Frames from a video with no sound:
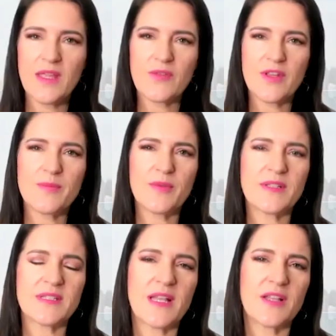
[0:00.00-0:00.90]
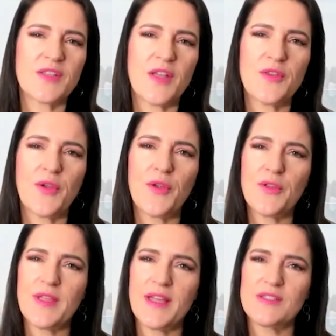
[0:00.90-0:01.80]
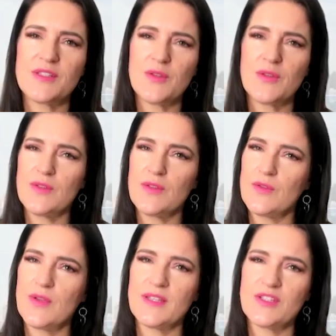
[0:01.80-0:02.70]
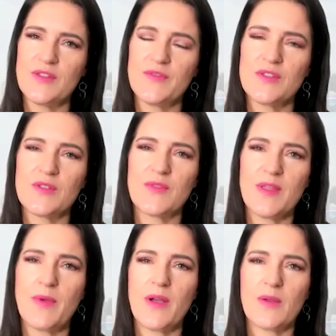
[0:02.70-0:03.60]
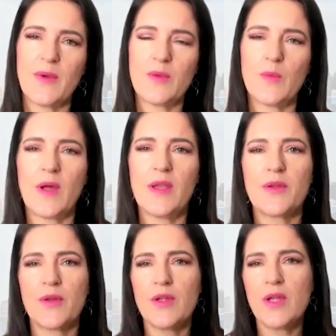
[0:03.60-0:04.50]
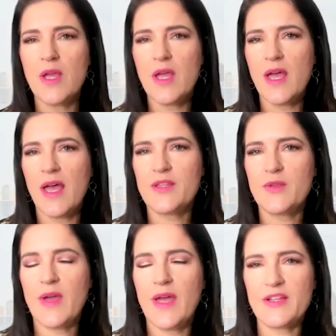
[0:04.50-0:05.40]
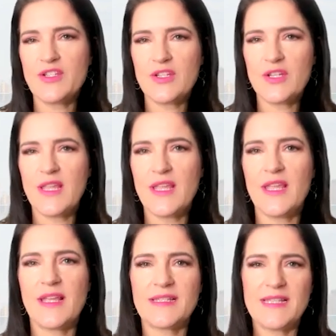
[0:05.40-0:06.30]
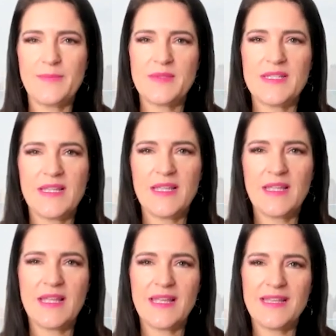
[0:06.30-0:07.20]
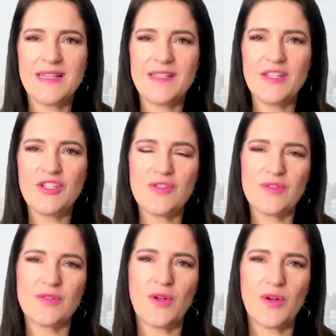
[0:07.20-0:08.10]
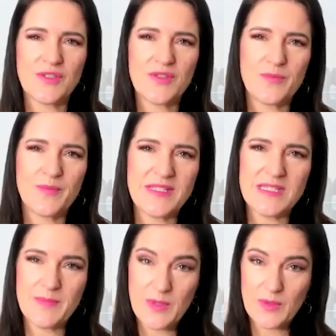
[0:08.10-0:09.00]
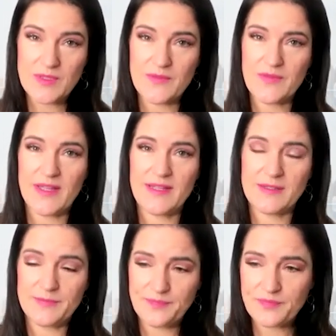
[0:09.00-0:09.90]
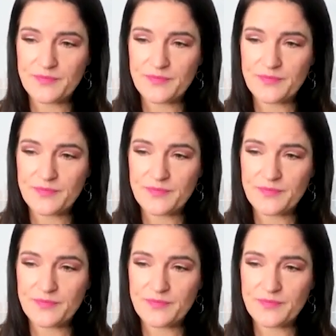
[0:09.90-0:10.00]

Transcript: incredible. Because I know that you guys shifted to green power quite a while ago, and you're actually accepting an additional cost to the business because of that.